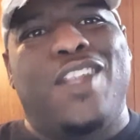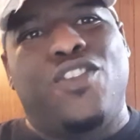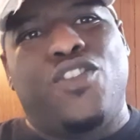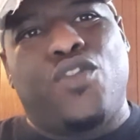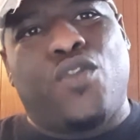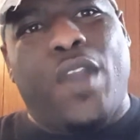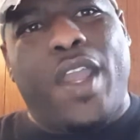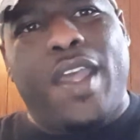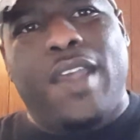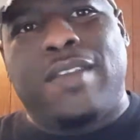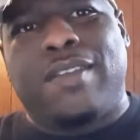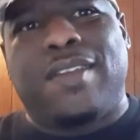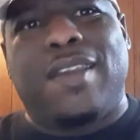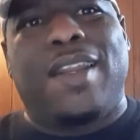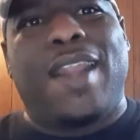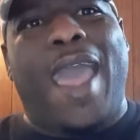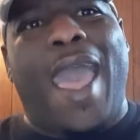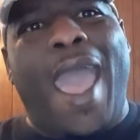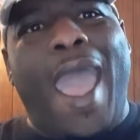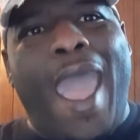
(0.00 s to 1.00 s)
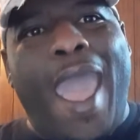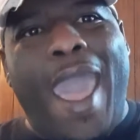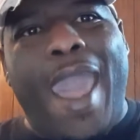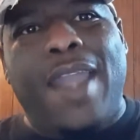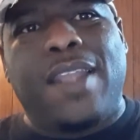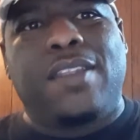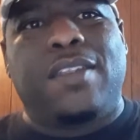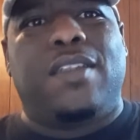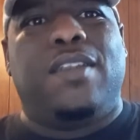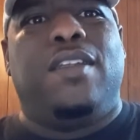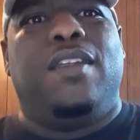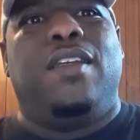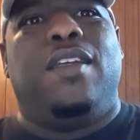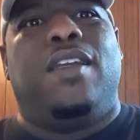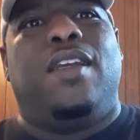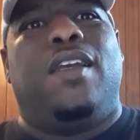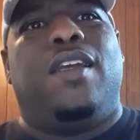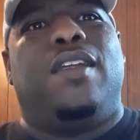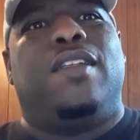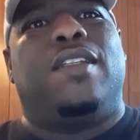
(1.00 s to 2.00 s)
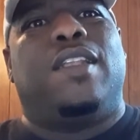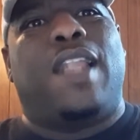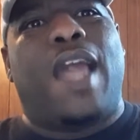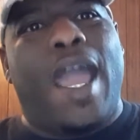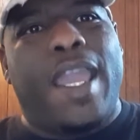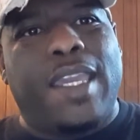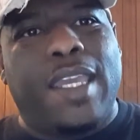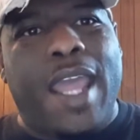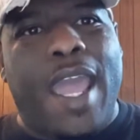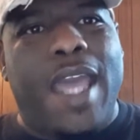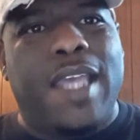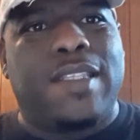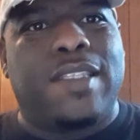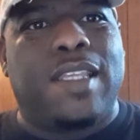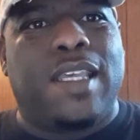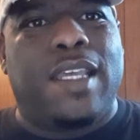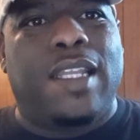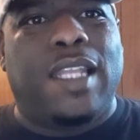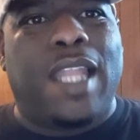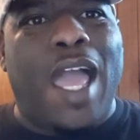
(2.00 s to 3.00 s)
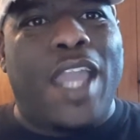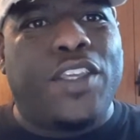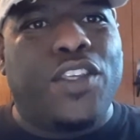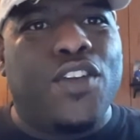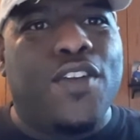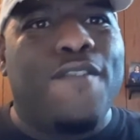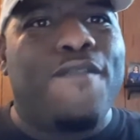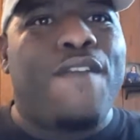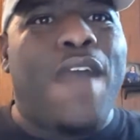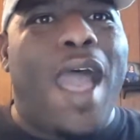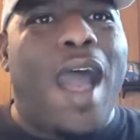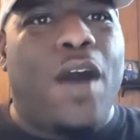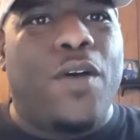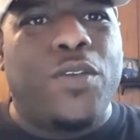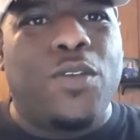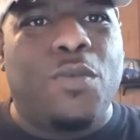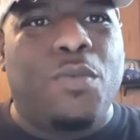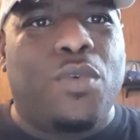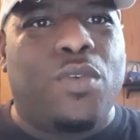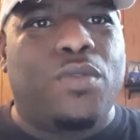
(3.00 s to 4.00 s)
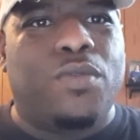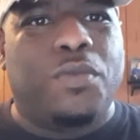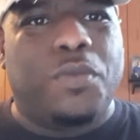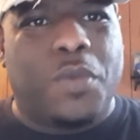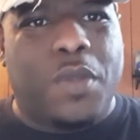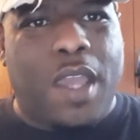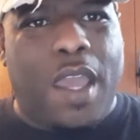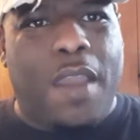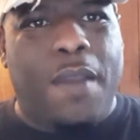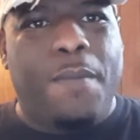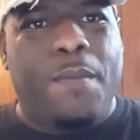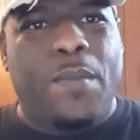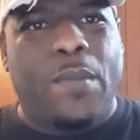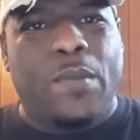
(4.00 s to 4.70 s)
dress and act like an asset, like you're valuable. Okay,